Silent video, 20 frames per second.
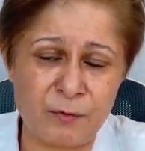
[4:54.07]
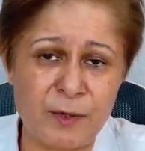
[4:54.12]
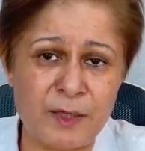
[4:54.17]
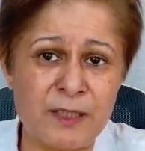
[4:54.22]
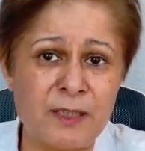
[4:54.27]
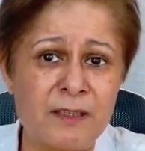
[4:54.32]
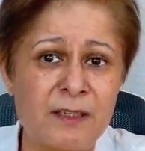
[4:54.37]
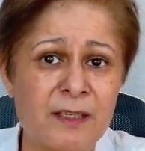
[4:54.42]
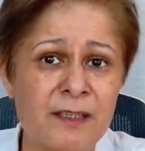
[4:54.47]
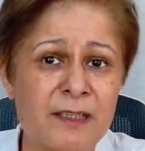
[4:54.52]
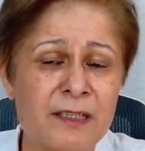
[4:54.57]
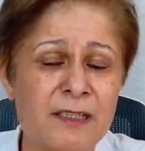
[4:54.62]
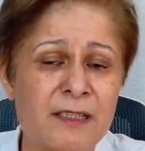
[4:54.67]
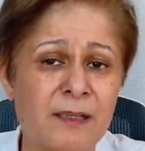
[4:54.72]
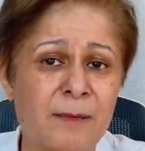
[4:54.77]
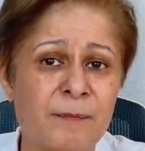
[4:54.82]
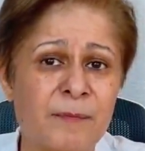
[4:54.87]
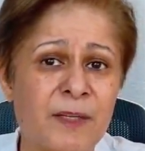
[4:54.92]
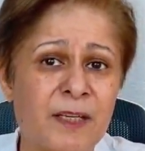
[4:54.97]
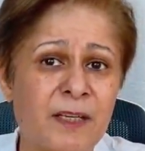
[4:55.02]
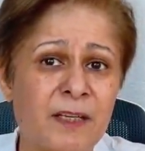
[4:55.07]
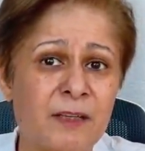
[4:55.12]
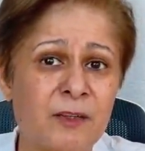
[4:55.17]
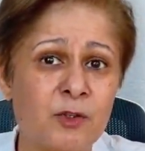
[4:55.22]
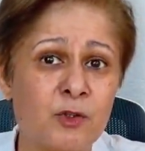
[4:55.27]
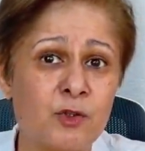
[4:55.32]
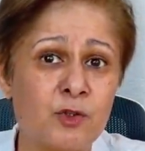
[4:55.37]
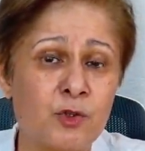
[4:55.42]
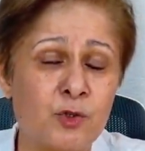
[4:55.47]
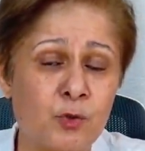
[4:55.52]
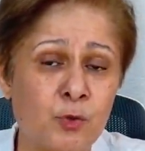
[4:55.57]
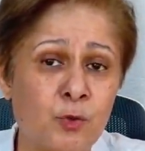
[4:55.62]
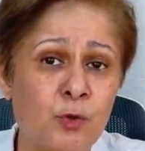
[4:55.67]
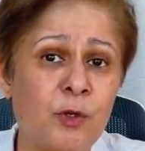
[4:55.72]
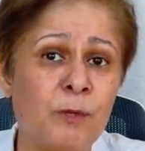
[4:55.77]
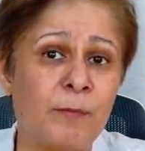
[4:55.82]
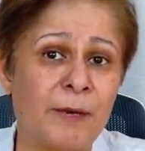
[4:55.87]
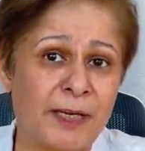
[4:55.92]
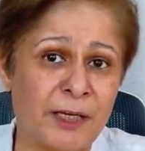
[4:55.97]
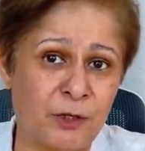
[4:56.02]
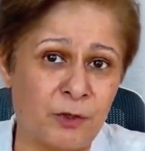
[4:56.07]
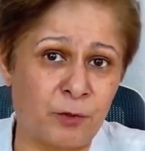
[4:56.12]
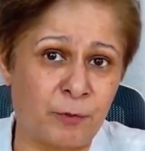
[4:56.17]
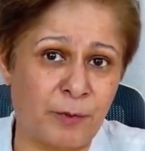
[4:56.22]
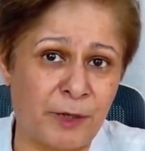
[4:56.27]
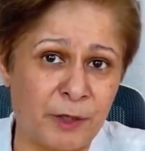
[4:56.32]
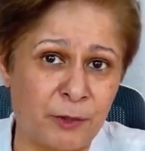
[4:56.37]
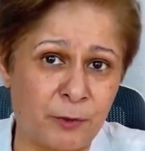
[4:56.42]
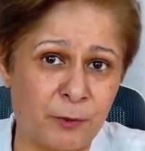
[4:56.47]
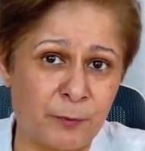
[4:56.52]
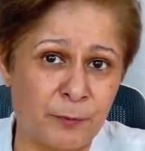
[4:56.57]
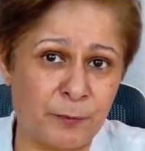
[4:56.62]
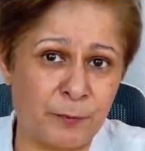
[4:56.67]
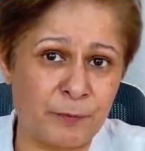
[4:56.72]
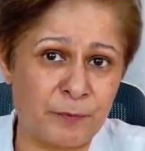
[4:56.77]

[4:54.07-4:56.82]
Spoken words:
whether there is something in the stool microbiome